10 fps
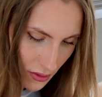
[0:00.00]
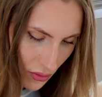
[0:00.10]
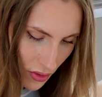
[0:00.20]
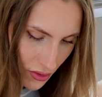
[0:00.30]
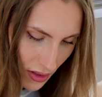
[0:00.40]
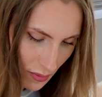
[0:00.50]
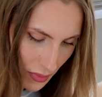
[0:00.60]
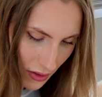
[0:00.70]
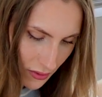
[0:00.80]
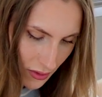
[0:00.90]
Do you want to try the
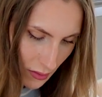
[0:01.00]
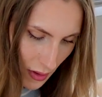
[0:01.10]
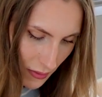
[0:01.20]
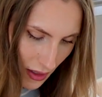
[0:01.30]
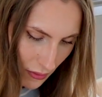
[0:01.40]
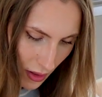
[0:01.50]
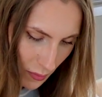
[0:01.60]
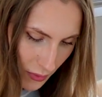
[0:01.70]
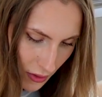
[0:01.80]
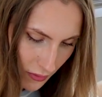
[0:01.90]
bigger scoop? Maybe that would
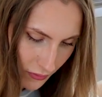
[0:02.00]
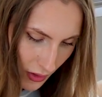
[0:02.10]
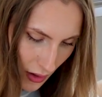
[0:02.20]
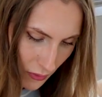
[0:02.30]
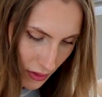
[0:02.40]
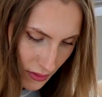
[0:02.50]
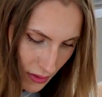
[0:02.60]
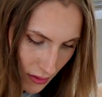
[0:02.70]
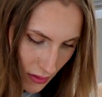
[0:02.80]
help your flowers.